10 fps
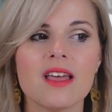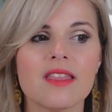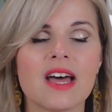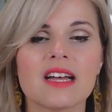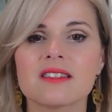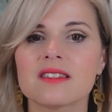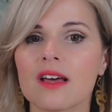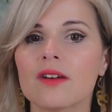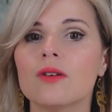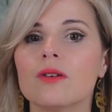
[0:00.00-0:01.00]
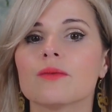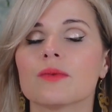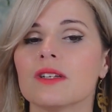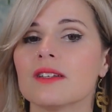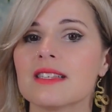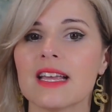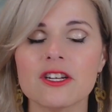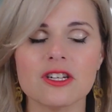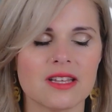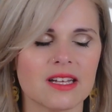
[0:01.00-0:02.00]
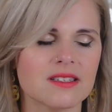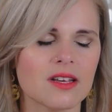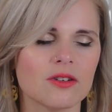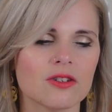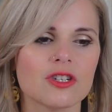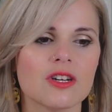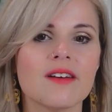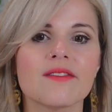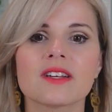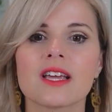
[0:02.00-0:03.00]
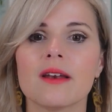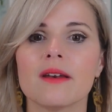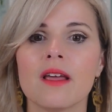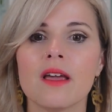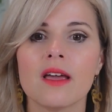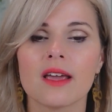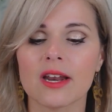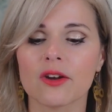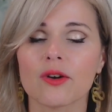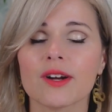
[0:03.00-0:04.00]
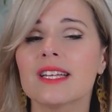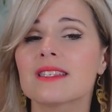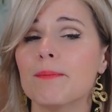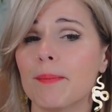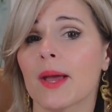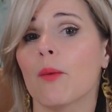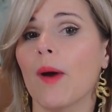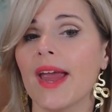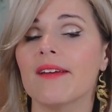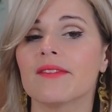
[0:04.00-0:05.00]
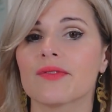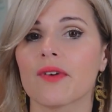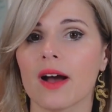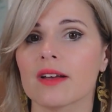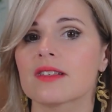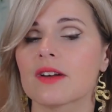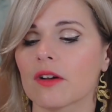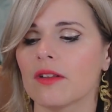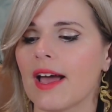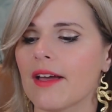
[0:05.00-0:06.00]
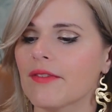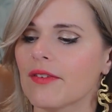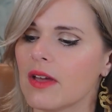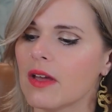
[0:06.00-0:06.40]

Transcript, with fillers: that subtle realization, that subtle shift can can create some big waves for us in our life.